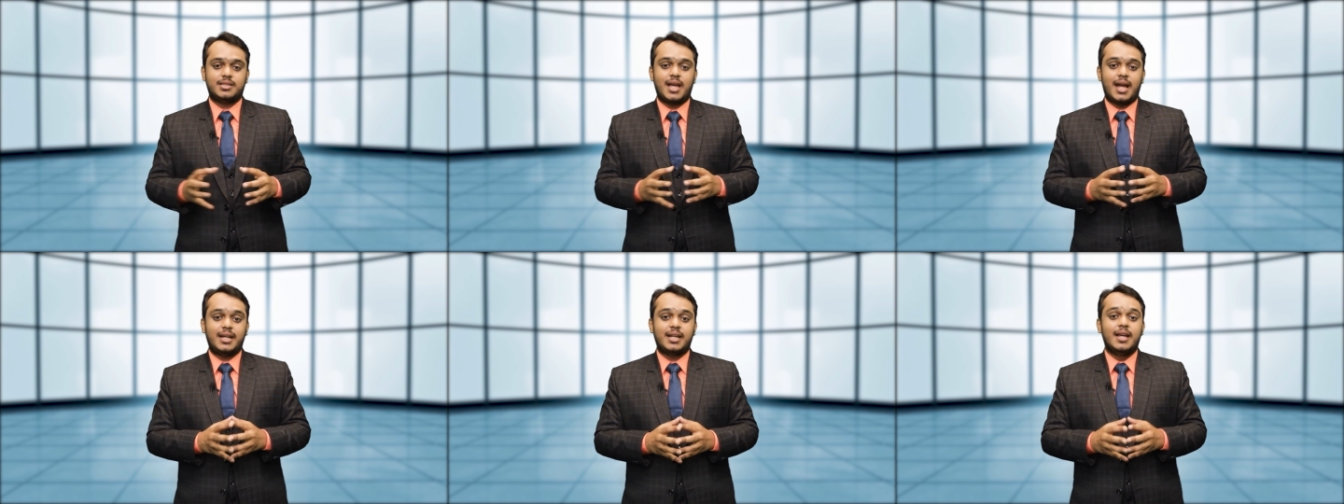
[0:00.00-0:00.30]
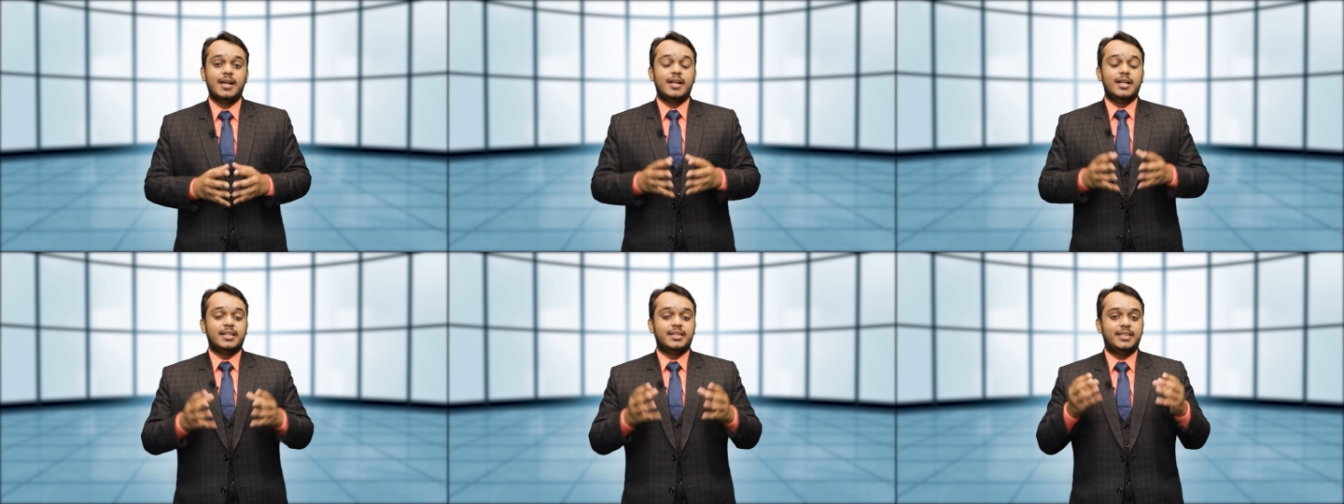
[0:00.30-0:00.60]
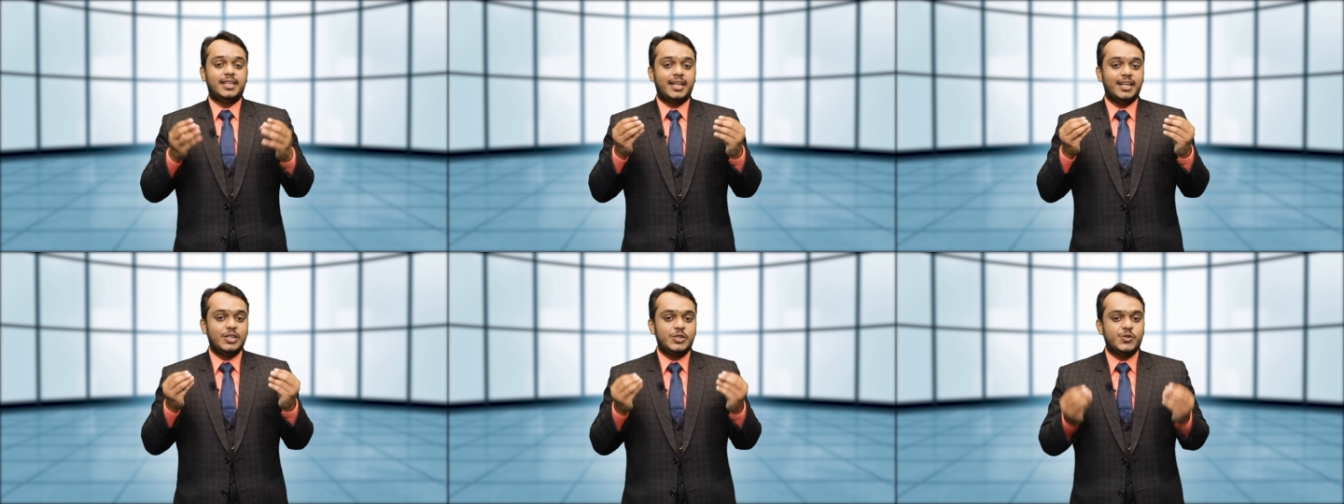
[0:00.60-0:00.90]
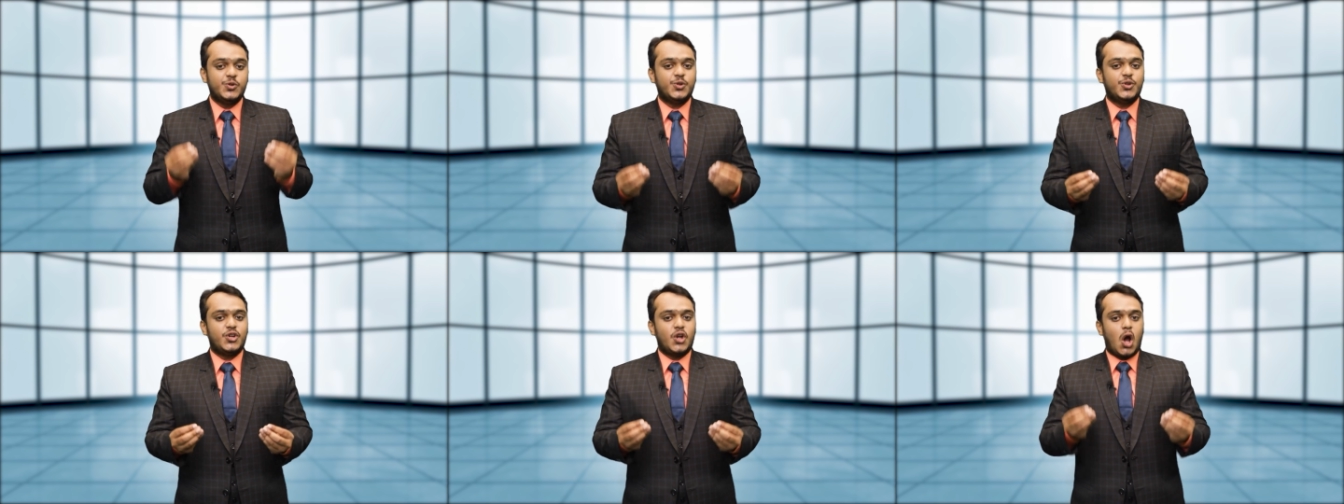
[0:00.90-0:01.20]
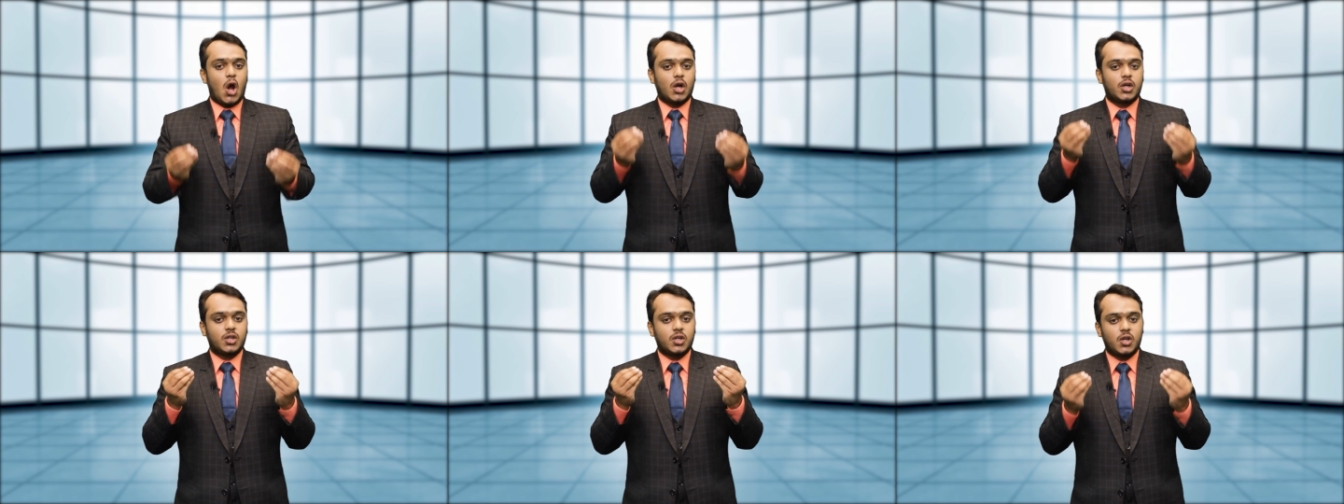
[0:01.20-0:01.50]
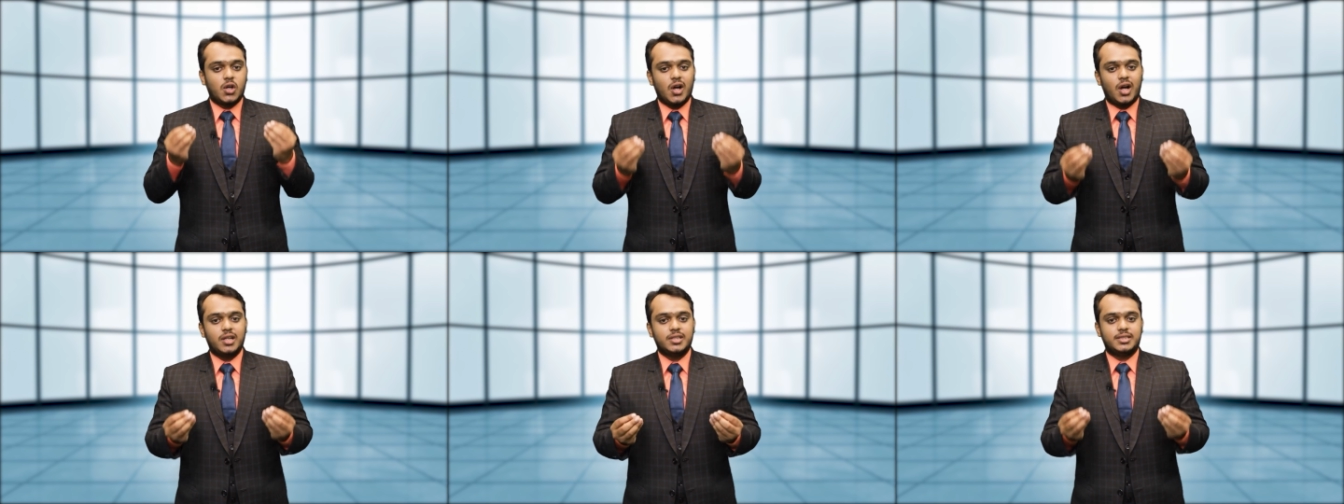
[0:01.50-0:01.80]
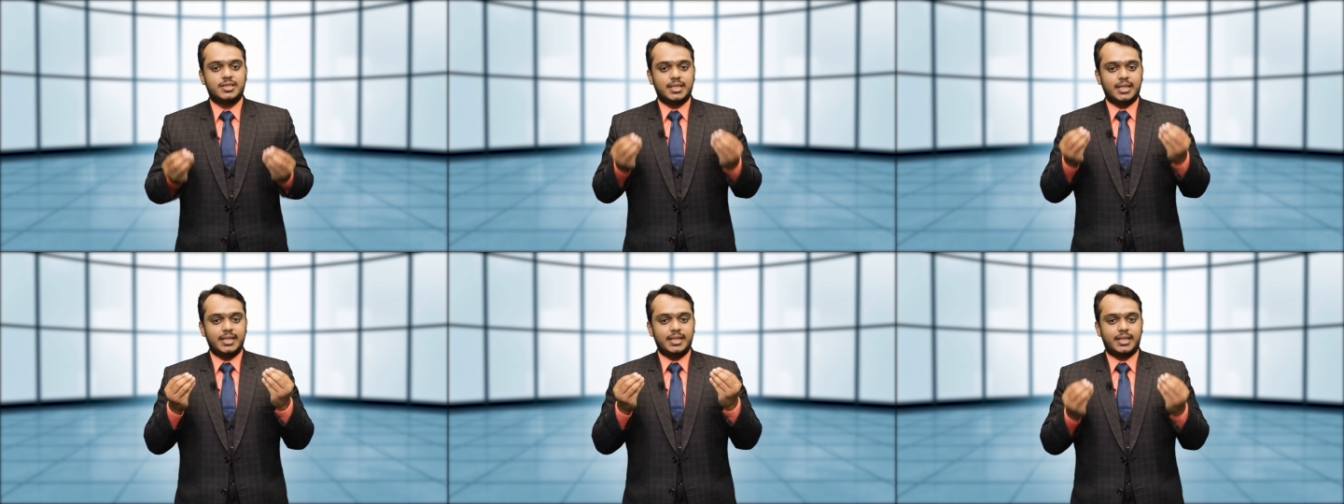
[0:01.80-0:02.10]
that they do not
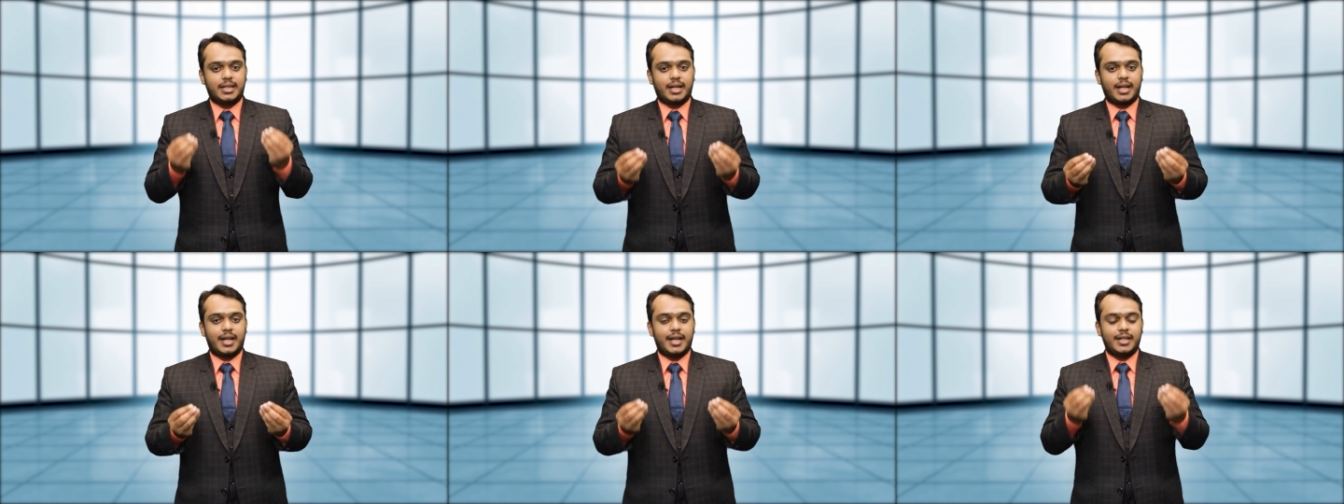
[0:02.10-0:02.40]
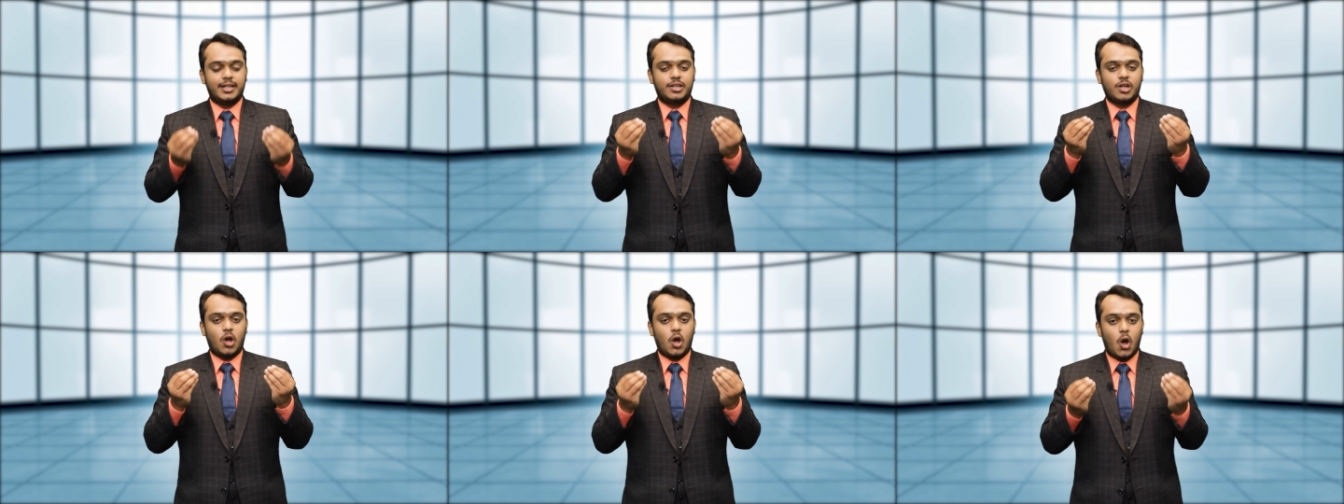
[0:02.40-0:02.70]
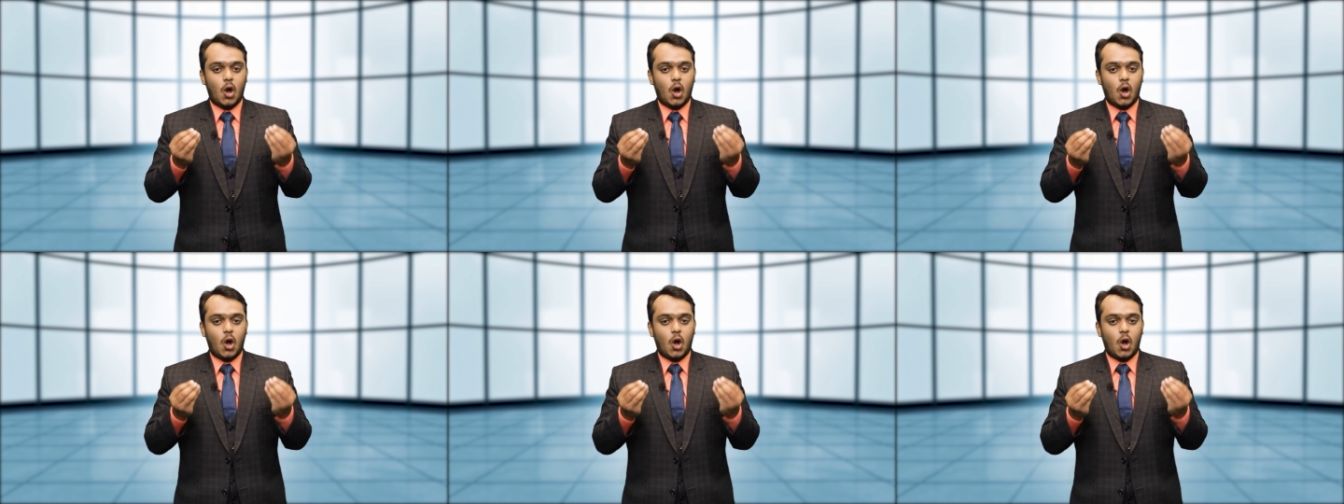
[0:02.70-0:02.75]
concentrate